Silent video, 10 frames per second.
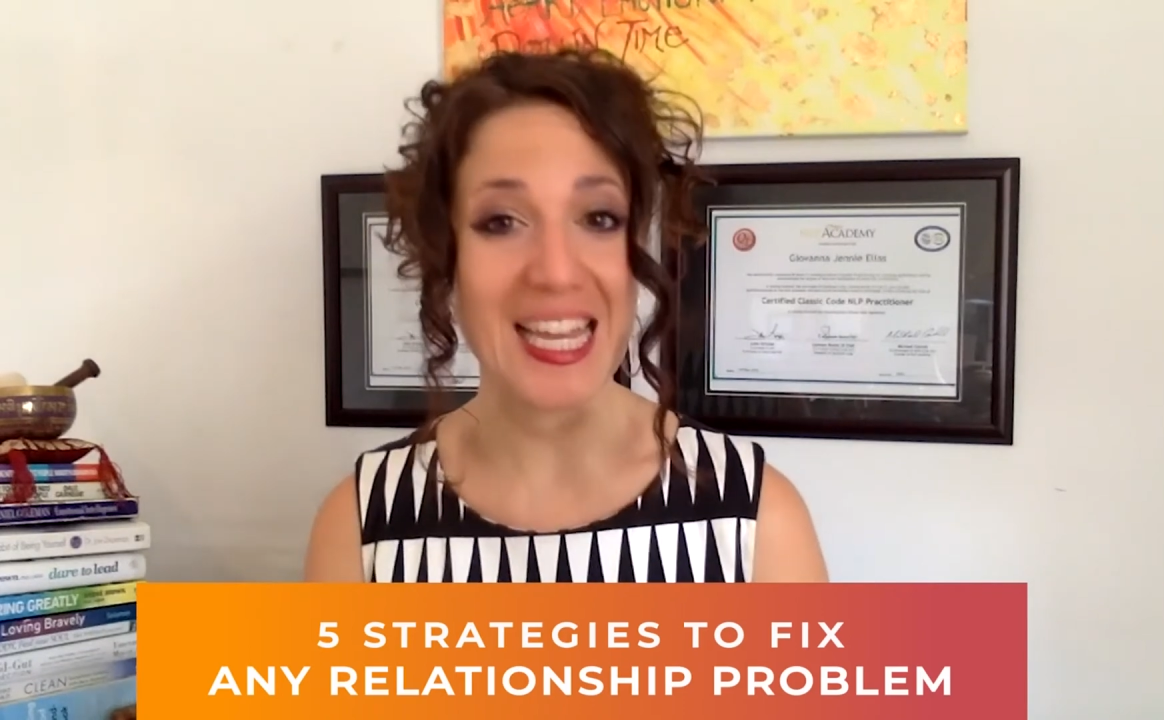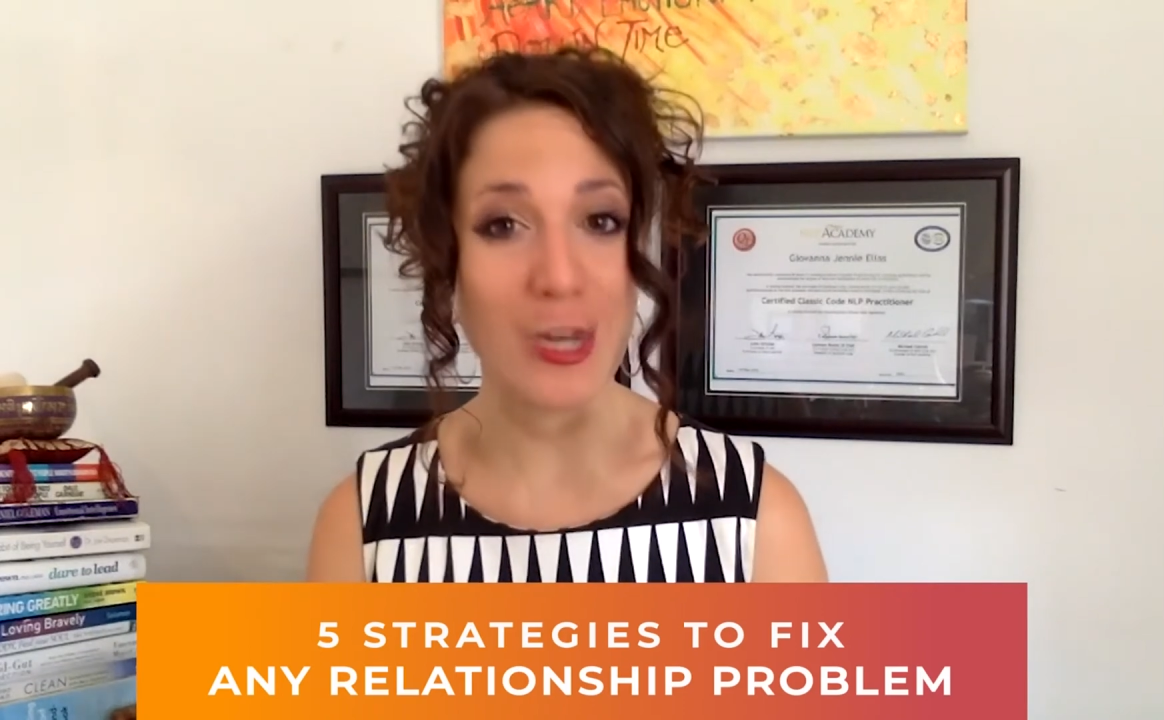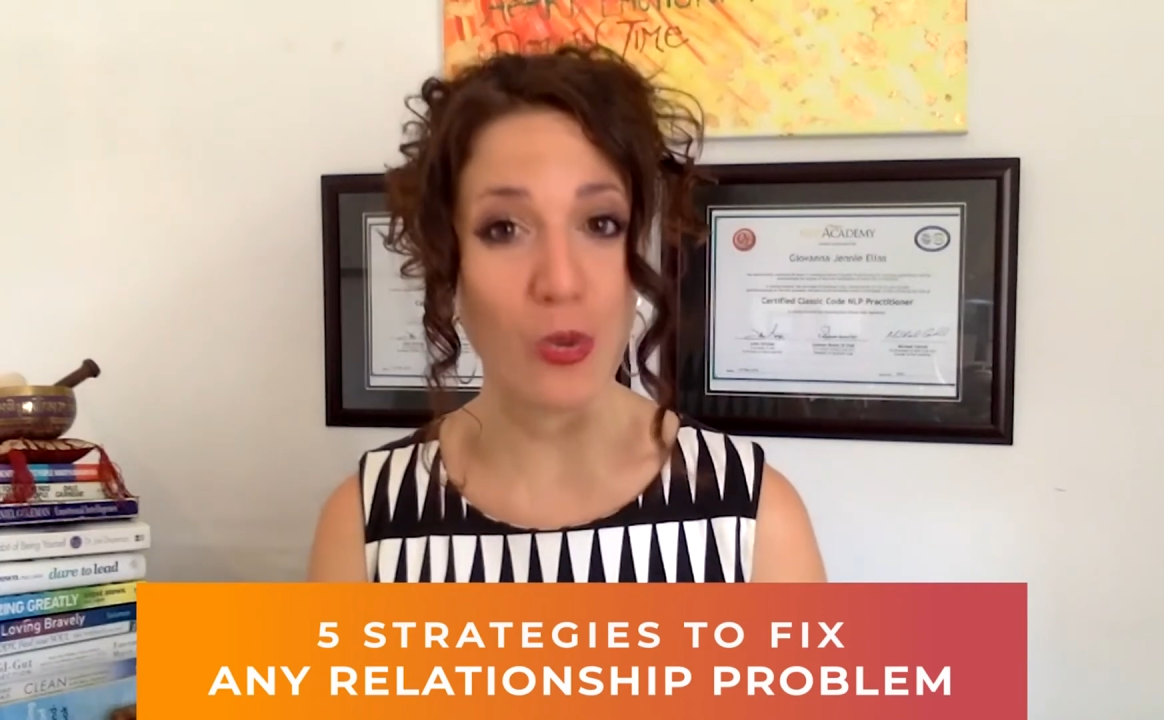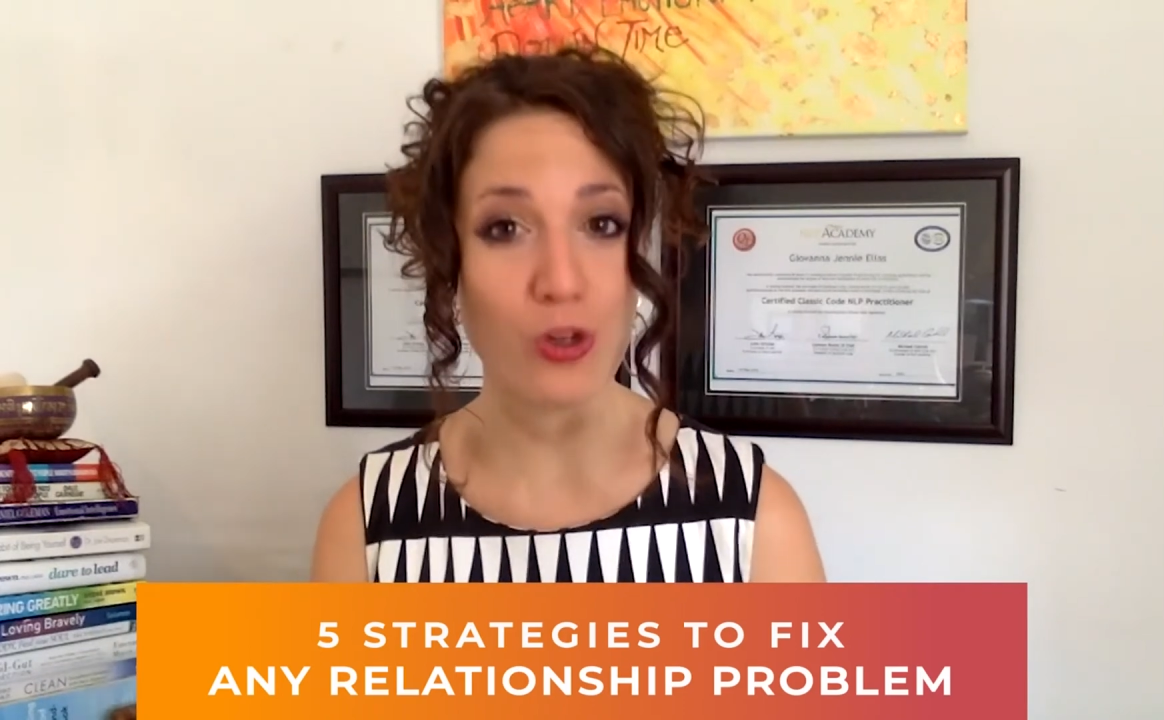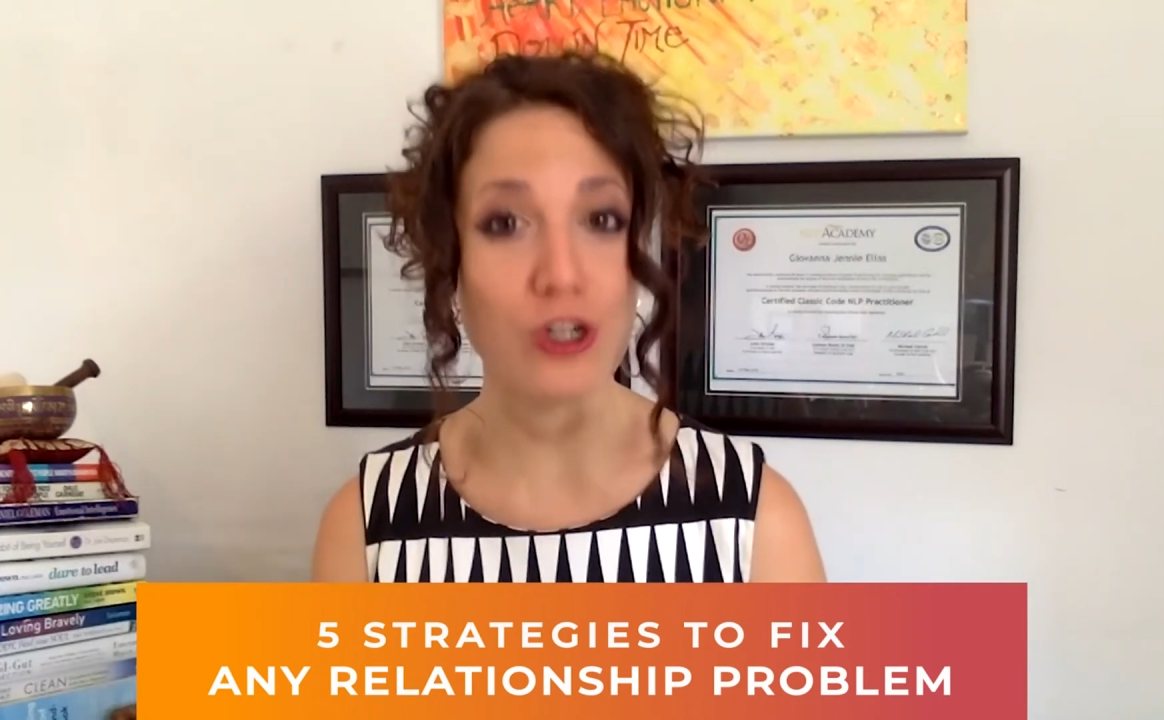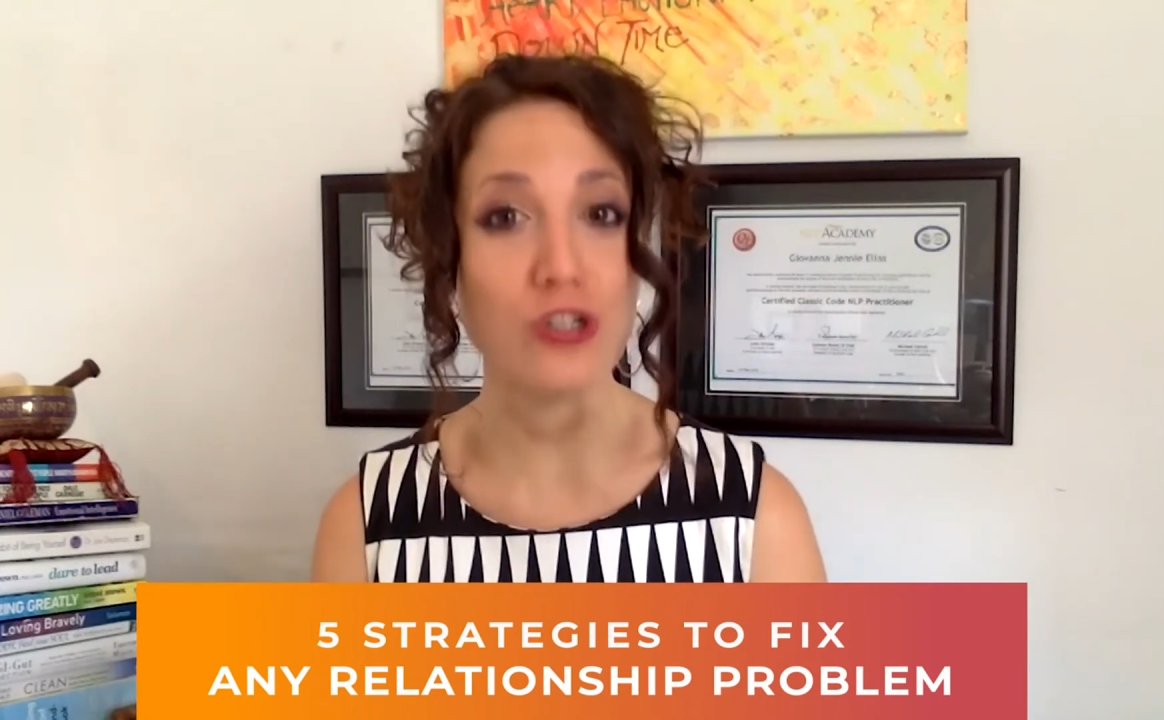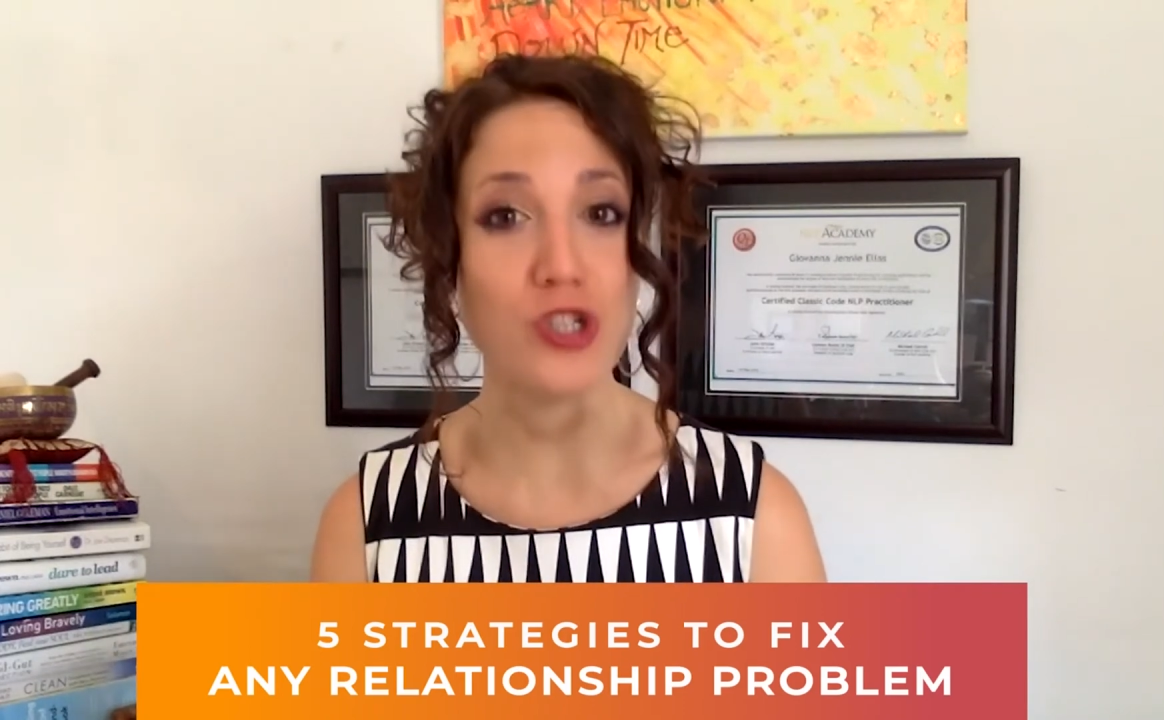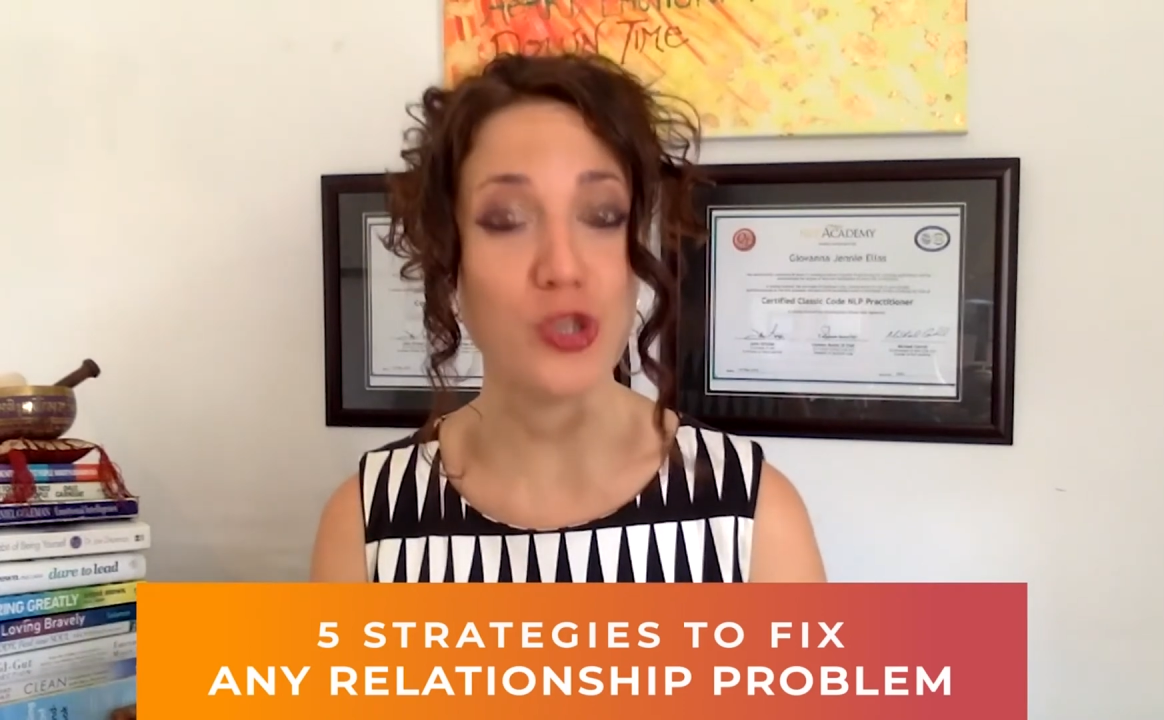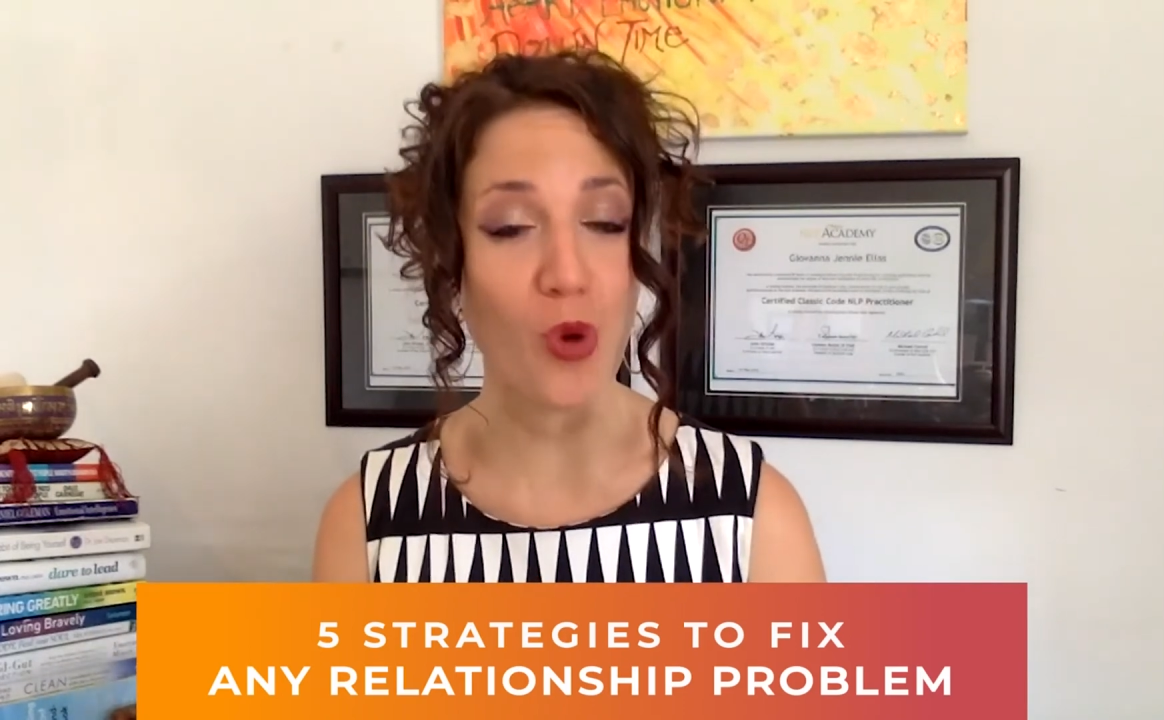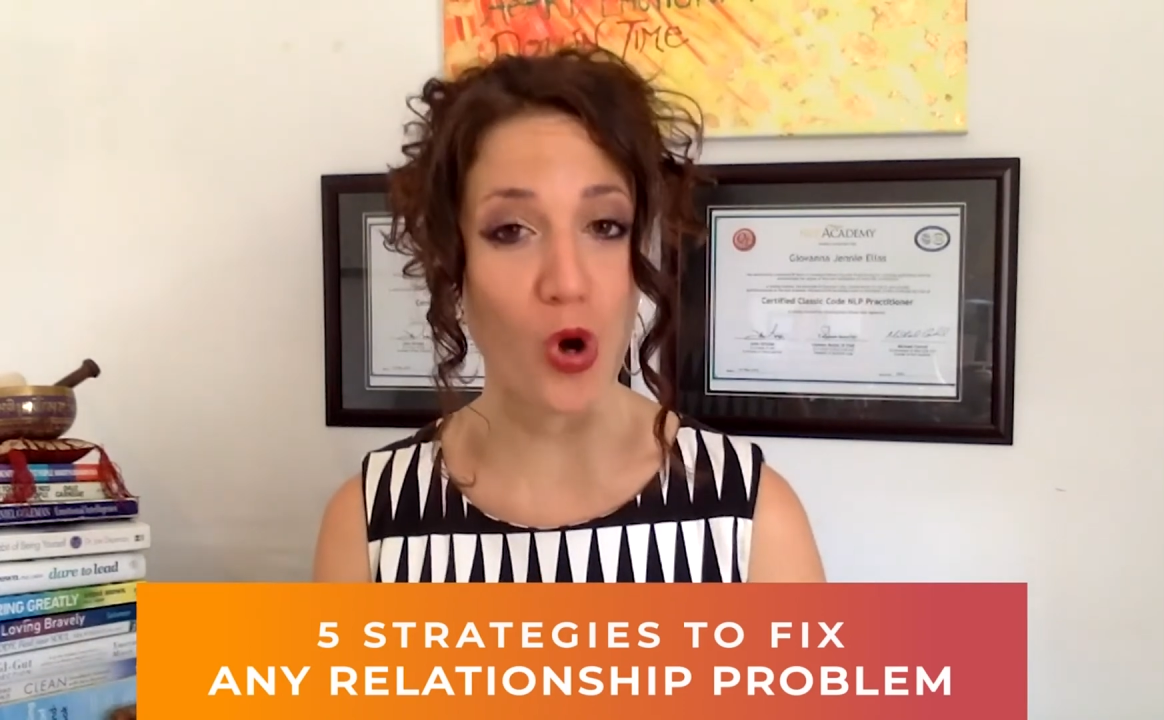in order to